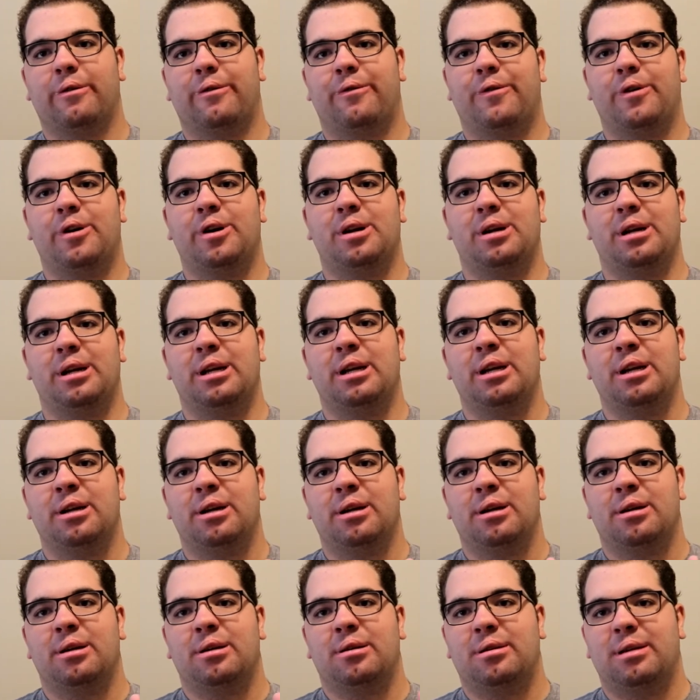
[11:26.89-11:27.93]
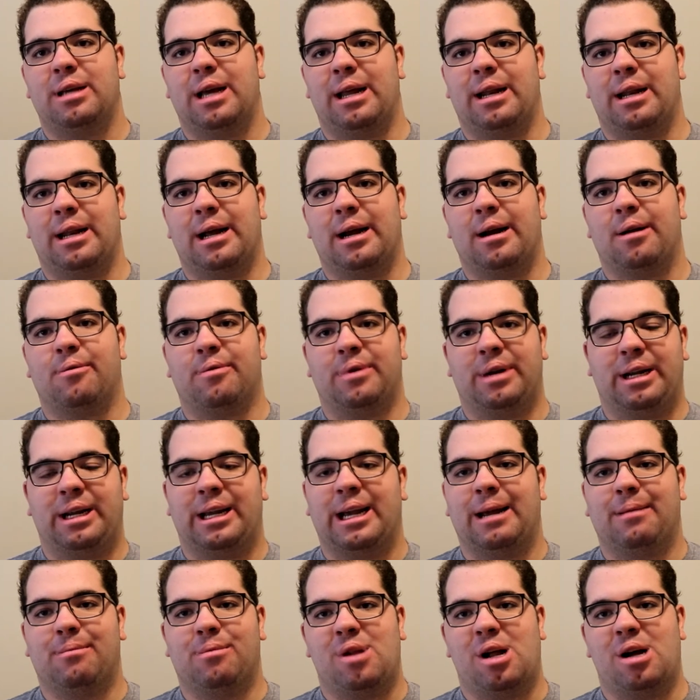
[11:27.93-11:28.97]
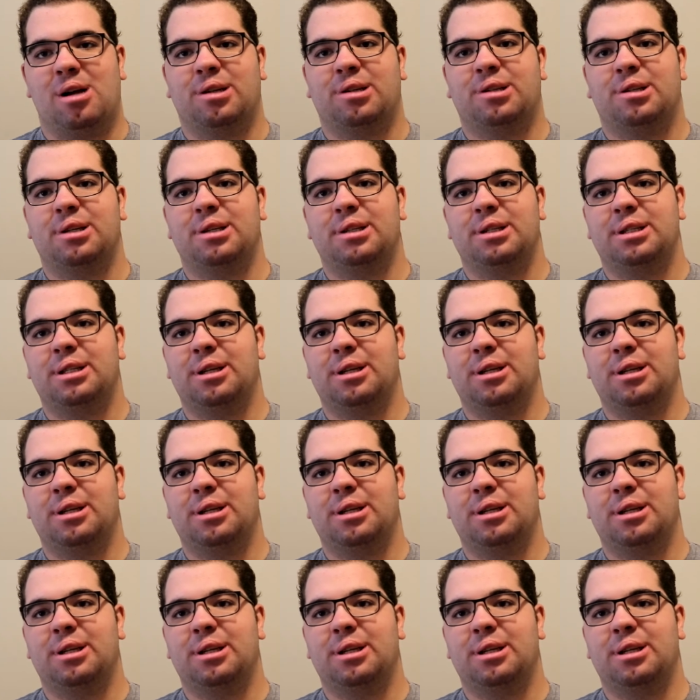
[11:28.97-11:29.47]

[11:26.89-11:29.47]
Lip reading: 3 in there when the game launches.